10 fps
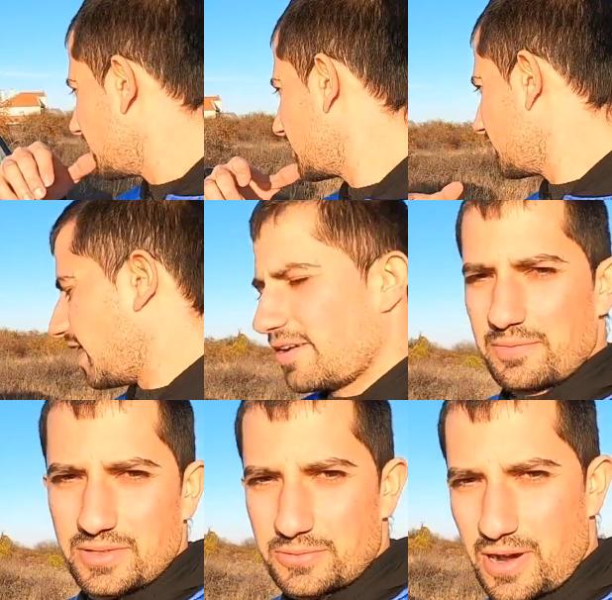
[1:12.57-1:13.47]
but
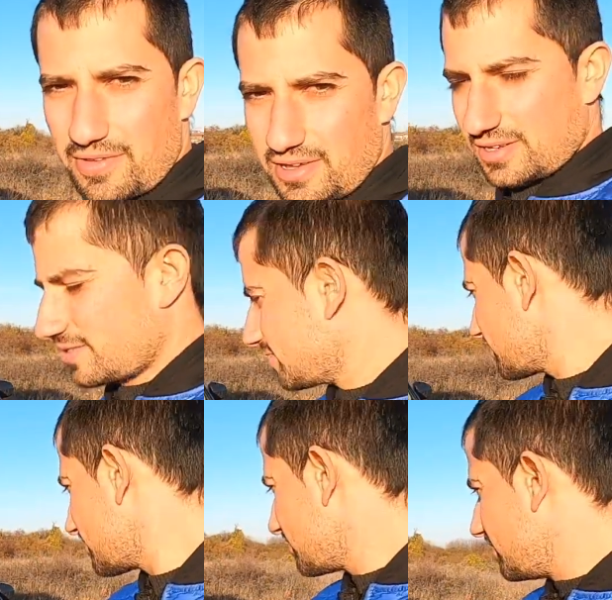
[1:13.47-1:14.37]
I've been driving
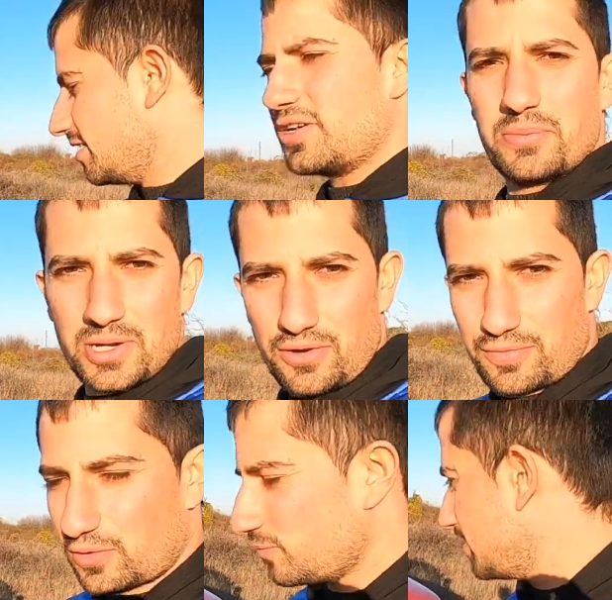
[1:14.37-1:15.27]
a little bit
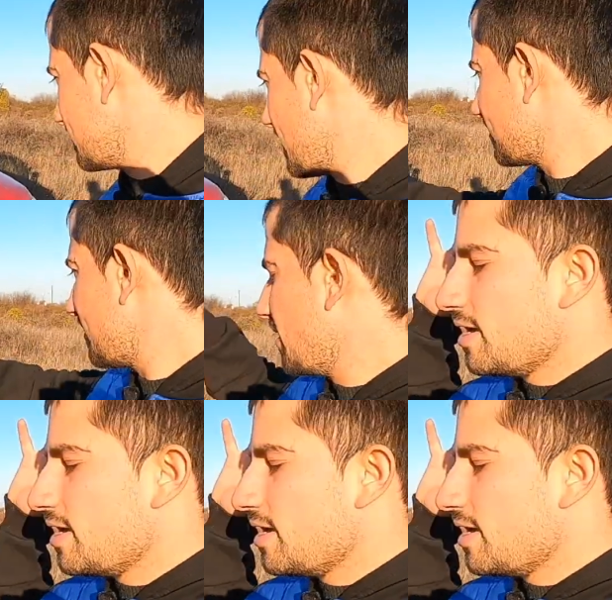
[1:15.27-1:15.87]
off-road these days.